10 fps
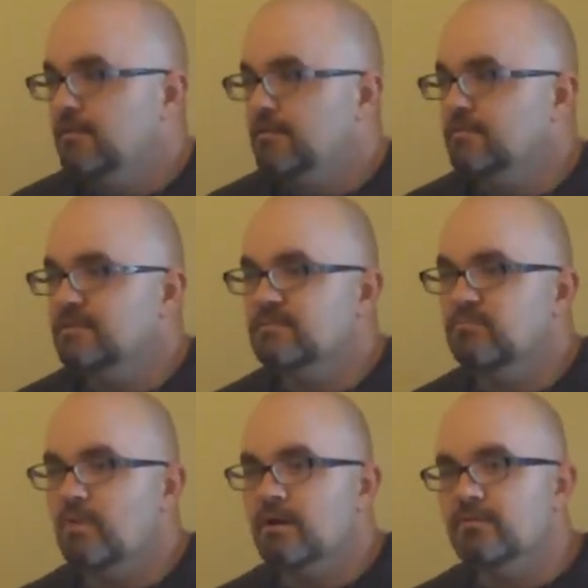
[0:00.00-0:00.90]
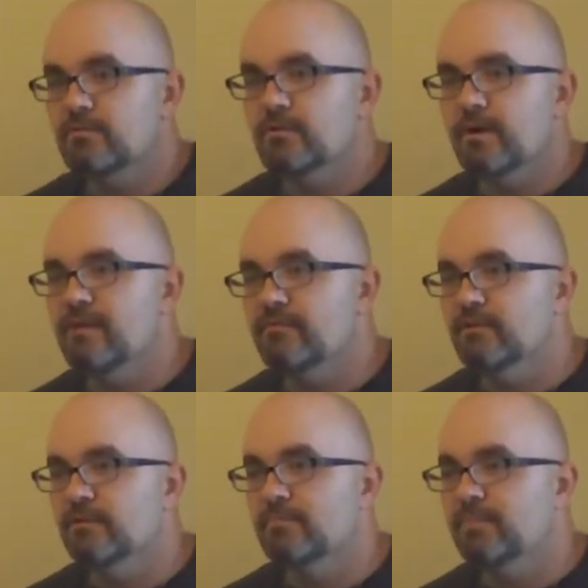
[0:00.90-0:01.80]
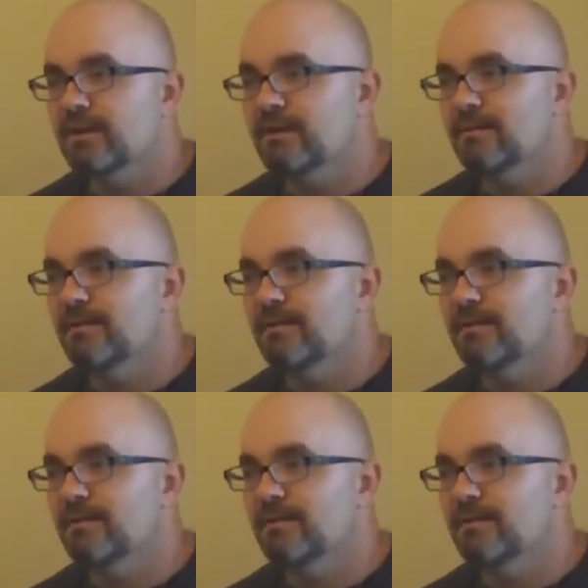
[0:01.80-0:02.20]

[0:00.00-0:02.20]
They're just walking through the grain field, picking up,